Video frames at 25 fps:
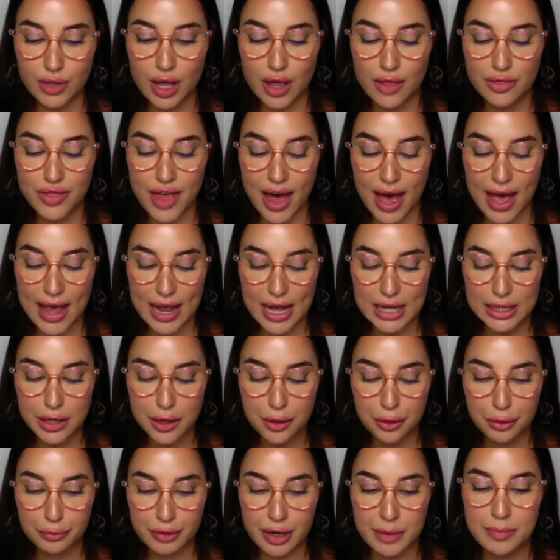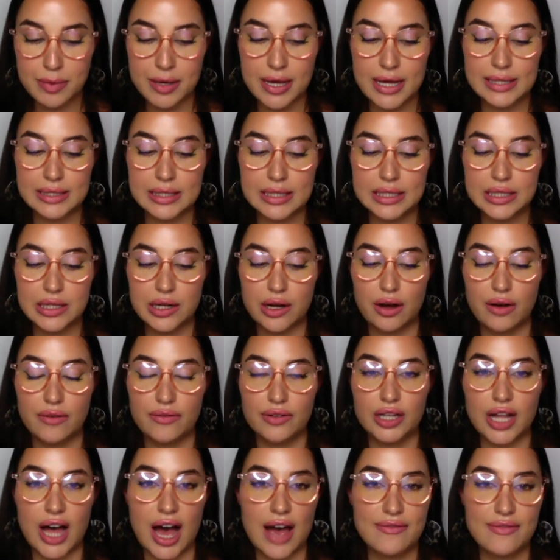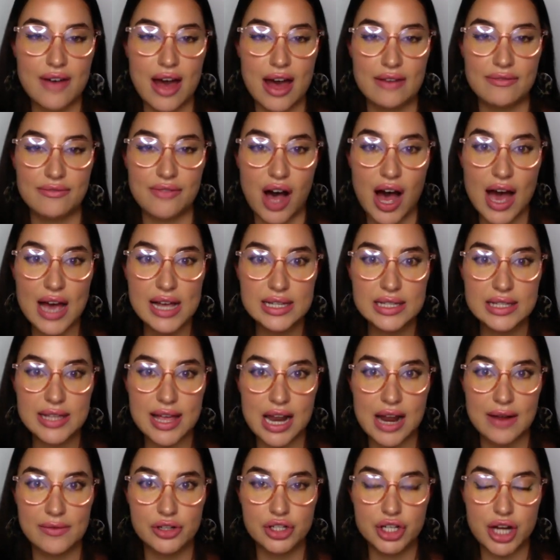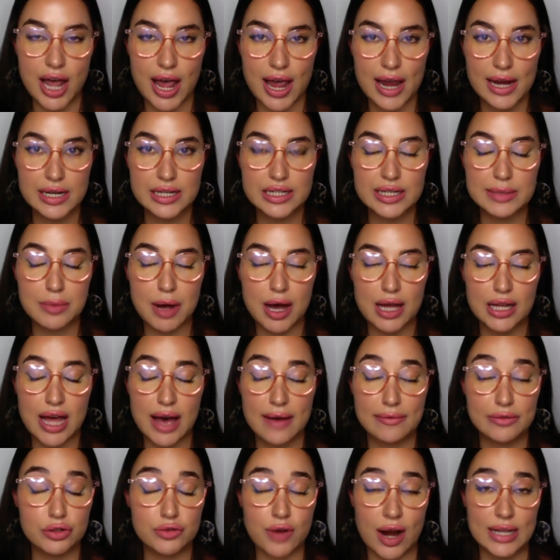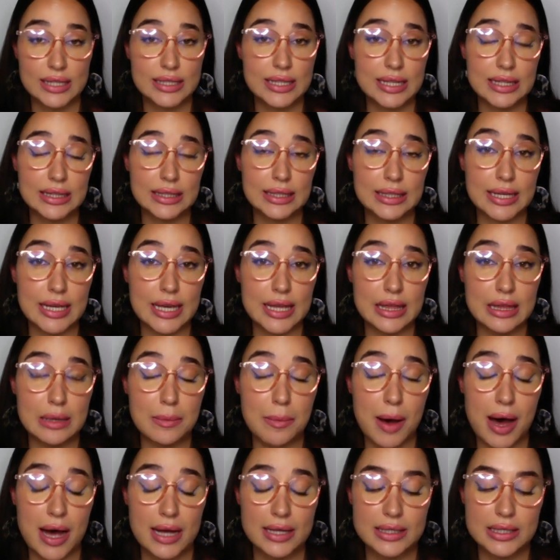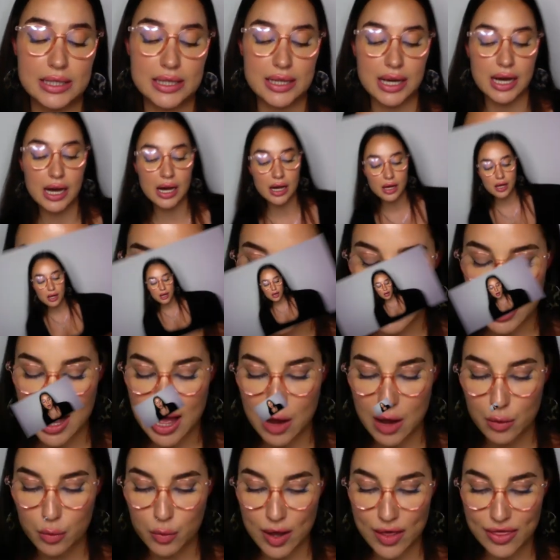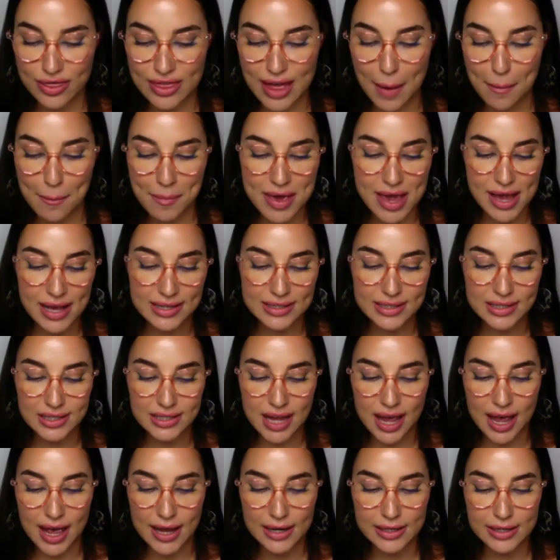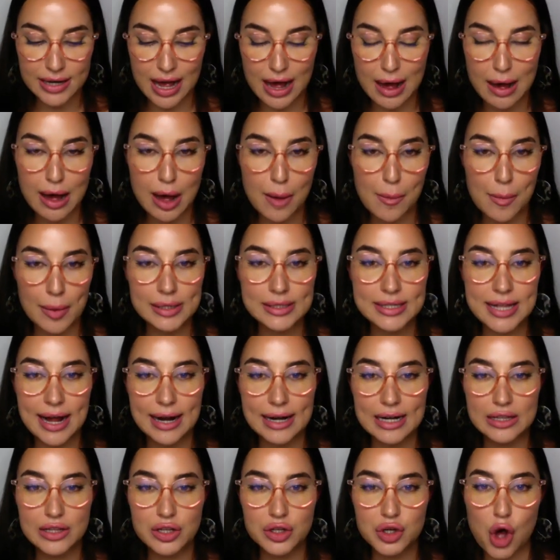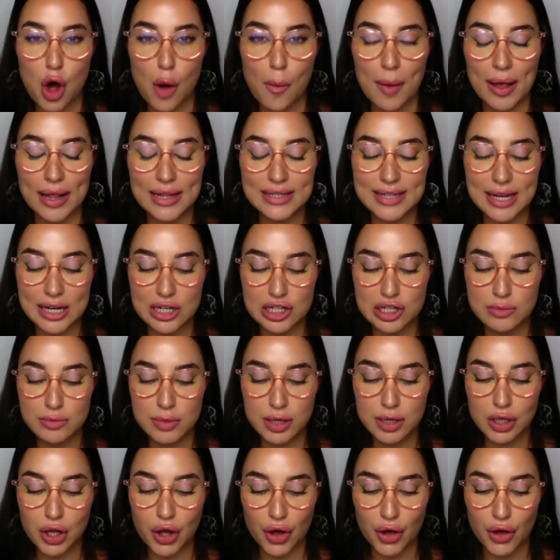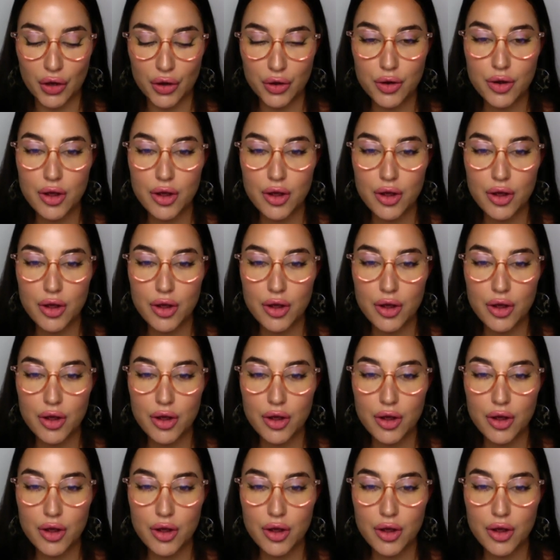they are the 3 pieces of life advice that have changed my life drastically in the past year. With that being said, down in the comment section below,